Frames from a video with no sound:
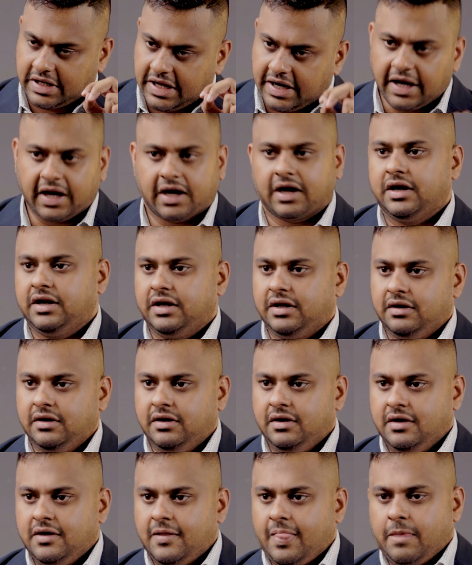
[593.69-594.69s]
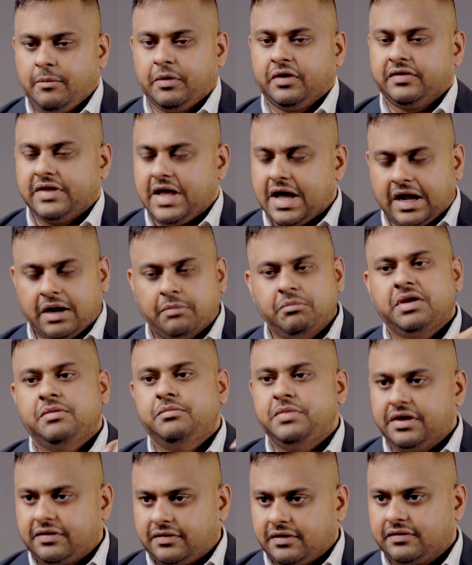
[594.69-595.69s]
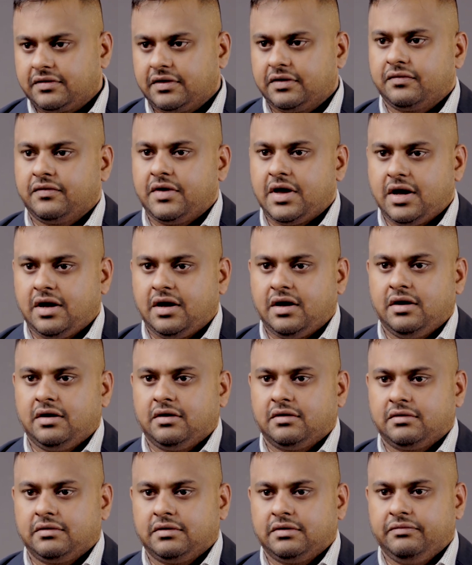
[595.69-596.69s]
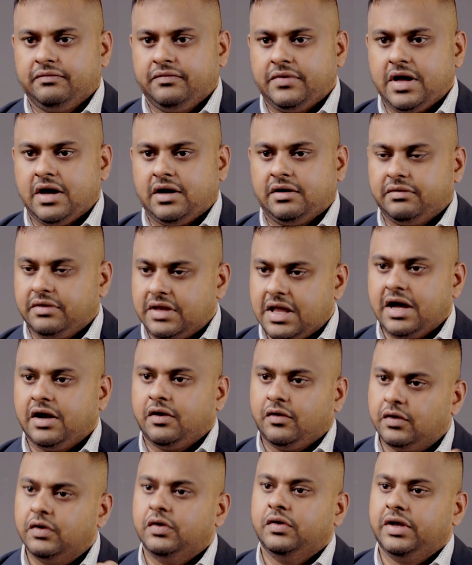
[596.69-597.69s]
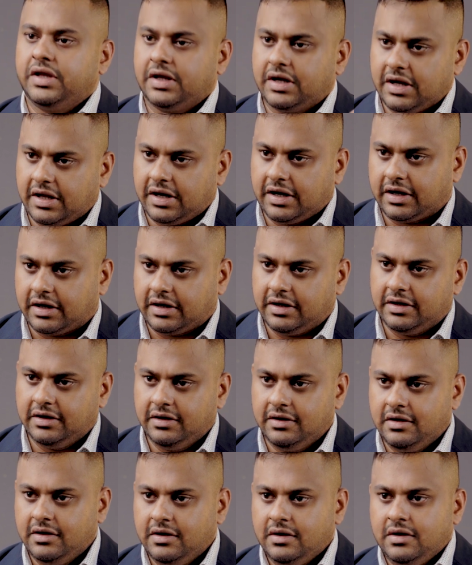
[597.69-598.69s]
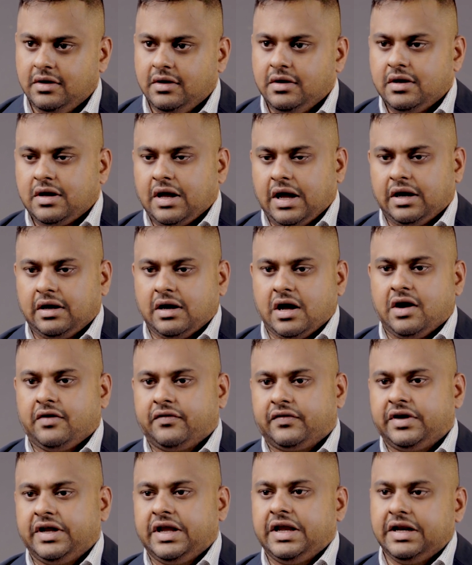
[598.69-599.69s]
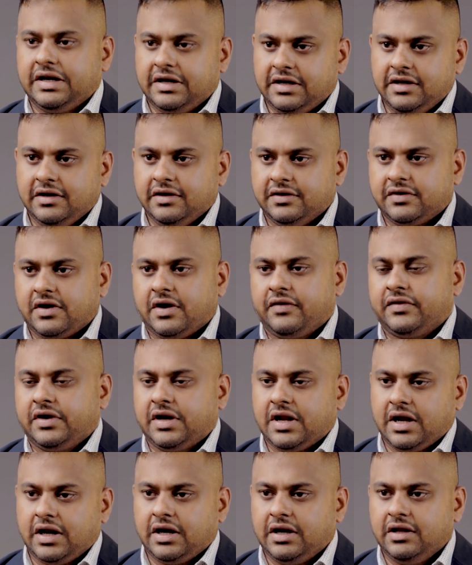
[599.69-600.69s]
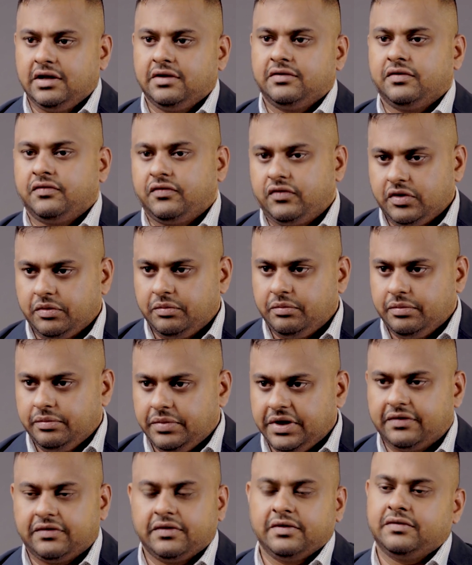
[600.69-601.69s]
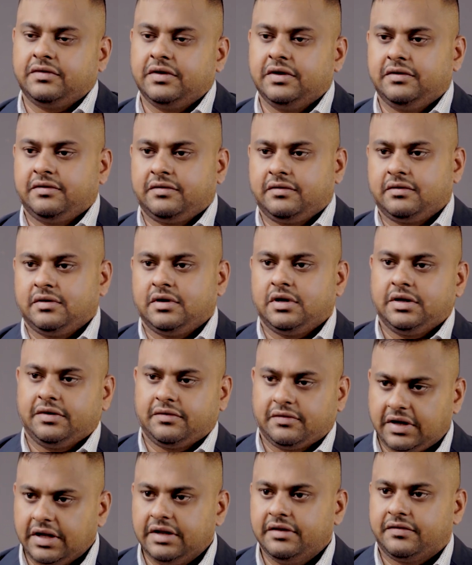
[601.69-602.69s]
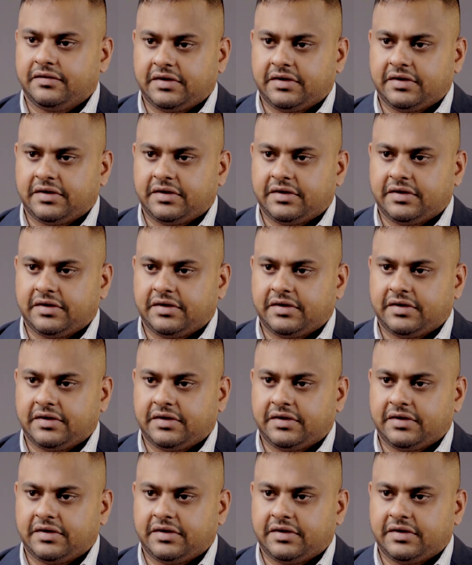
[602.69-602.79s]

correctly. Because there can be businesses where they are not doing correctly. And after 8 years, after 9 years, if your business is still